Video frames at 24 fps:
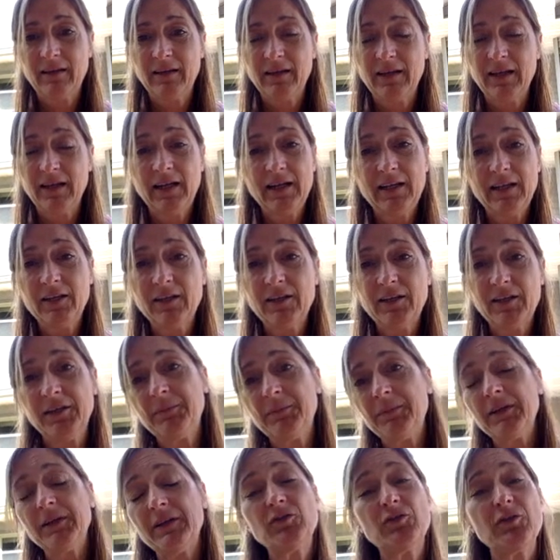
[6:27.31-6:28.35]
I can keep
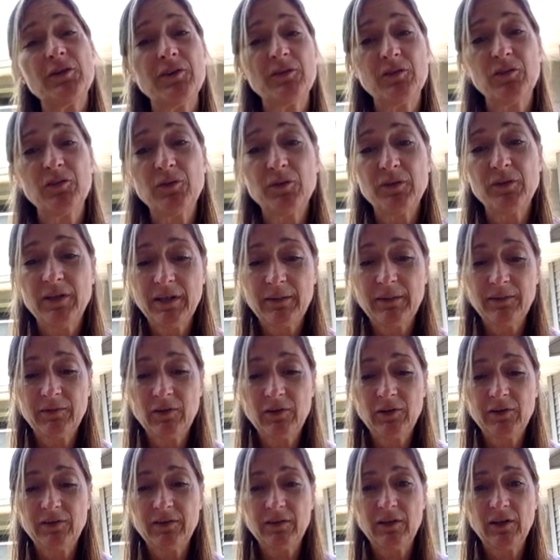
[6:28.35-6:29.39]
entering student names
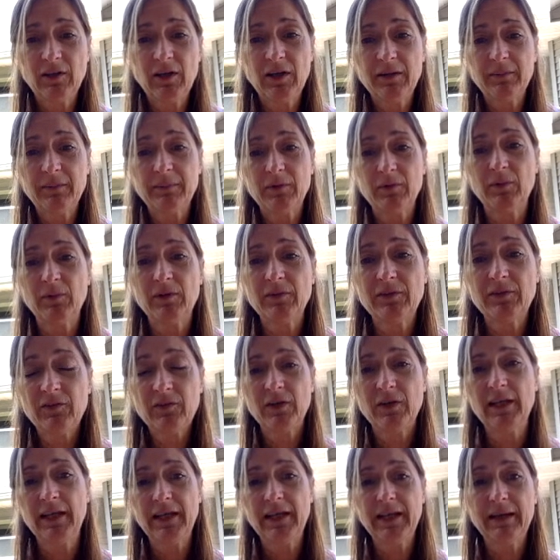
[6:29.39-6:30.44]
all day long, but what's
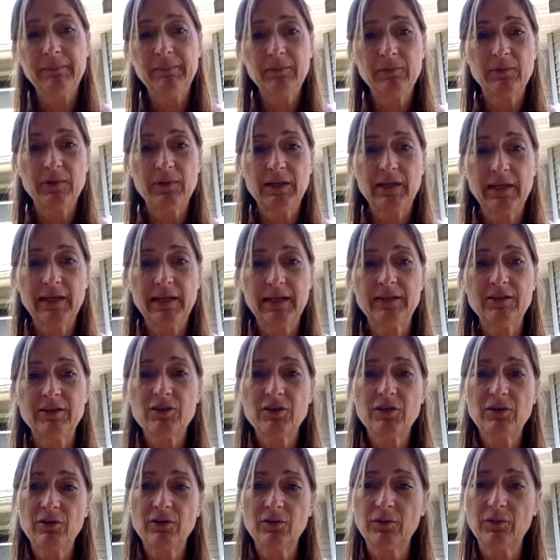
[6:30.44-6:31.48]
going to happen when I
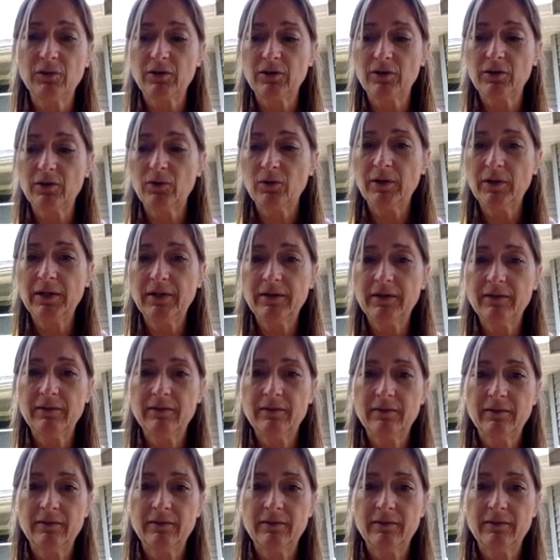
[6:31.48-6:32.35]
enter the word quit?